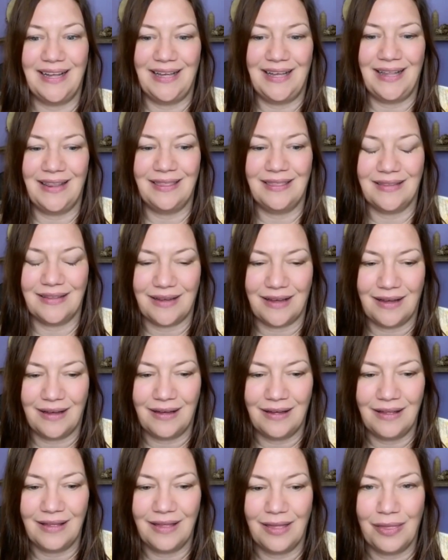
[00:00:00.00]
in
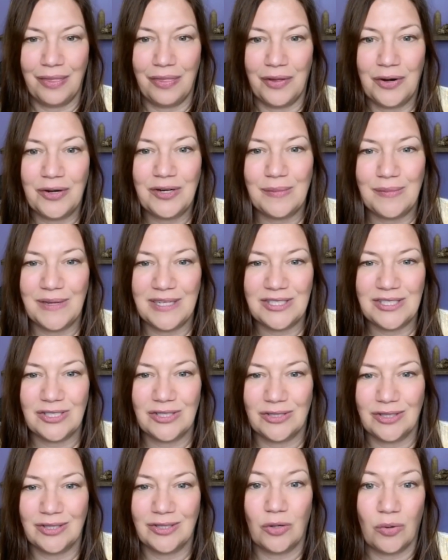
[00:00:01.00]
the third
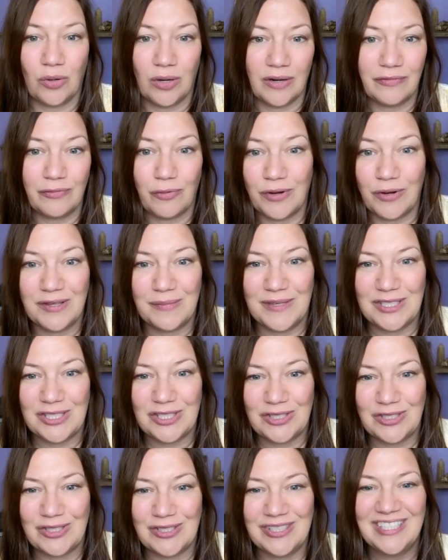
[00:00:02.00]
dimensional or fourth
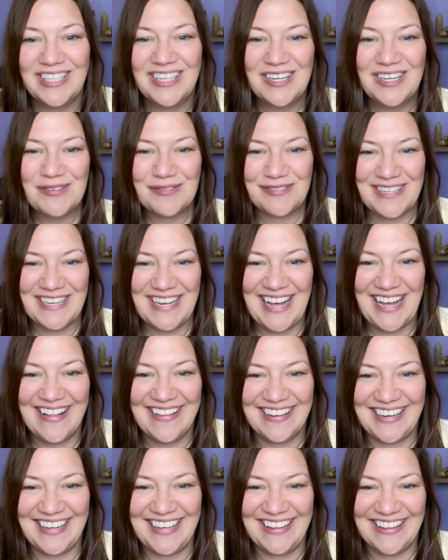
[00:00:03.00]
dimensional
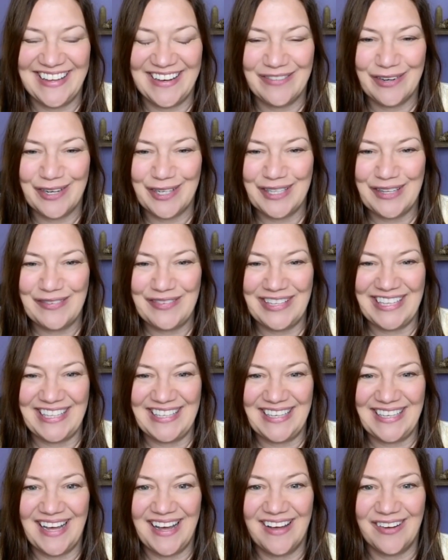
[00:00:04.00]
reality that we're living in
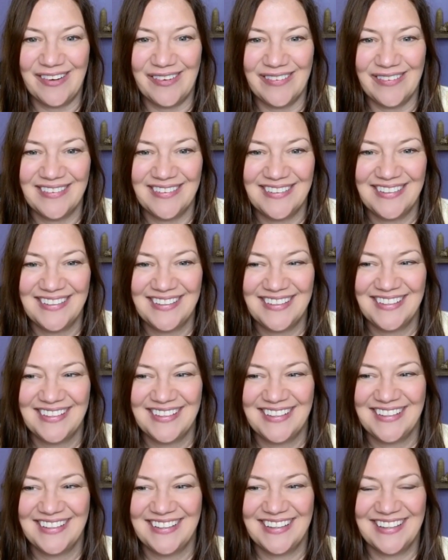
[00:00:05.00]
now.
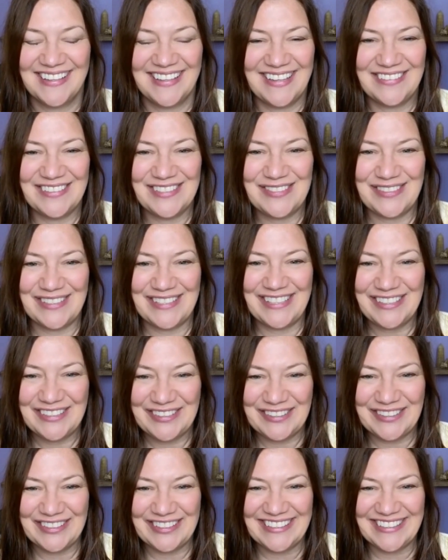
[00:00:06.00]
Oh, that was really
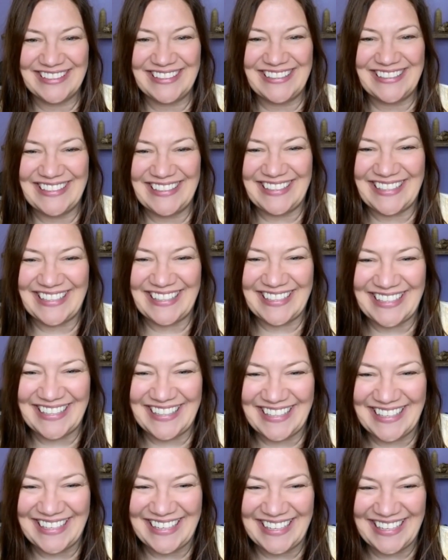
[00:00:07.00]
cool.
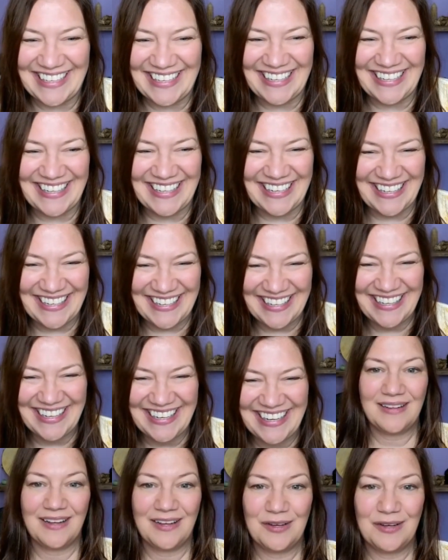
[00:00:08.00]

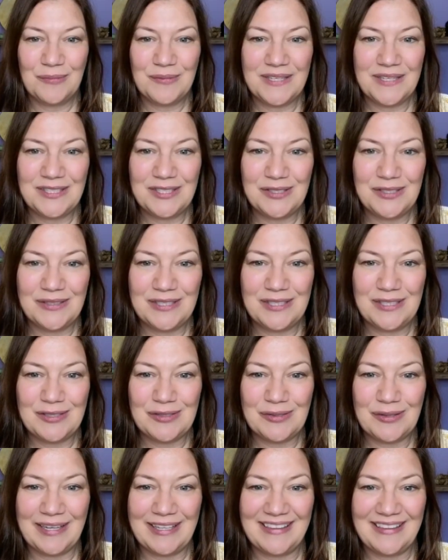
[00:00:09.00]
I hope that you
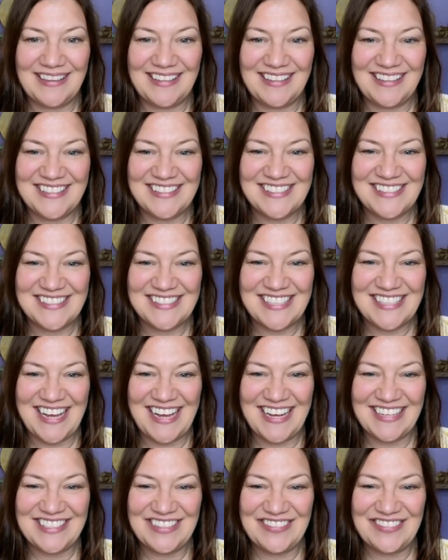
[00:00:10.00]
enjoyed this
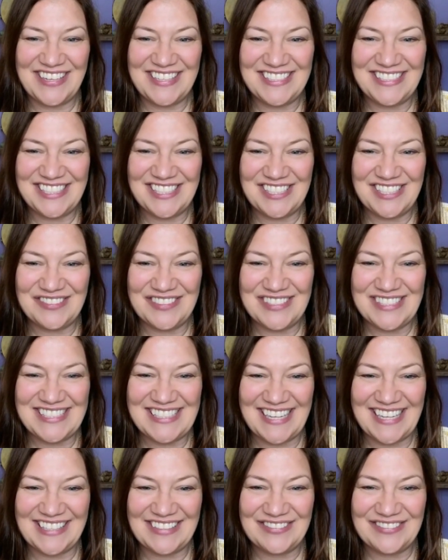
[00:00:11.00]
activation with
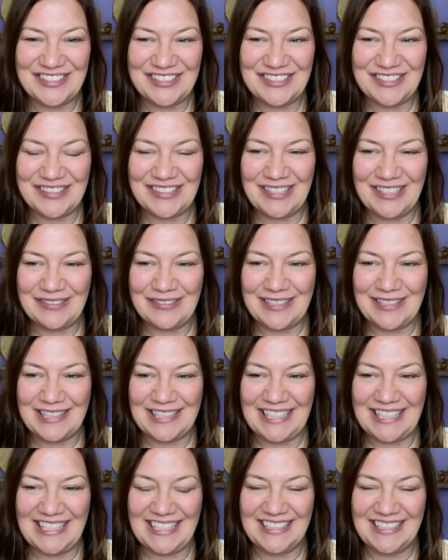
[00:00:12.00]
Salavù. It
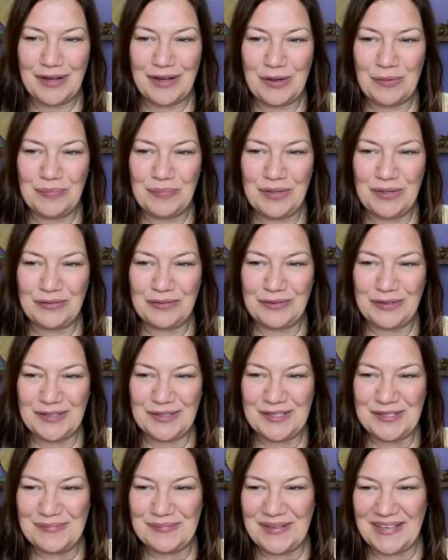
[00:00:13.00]
really felt beautiful
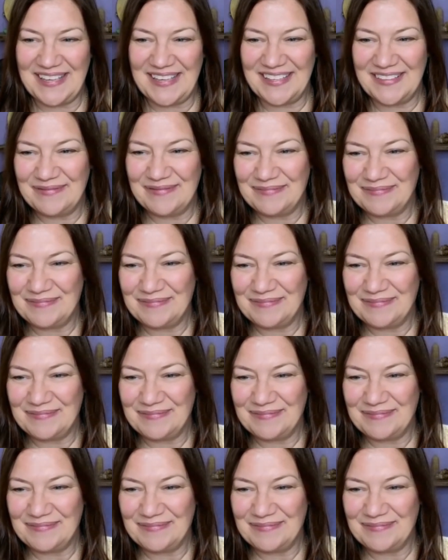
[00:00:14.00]
to me.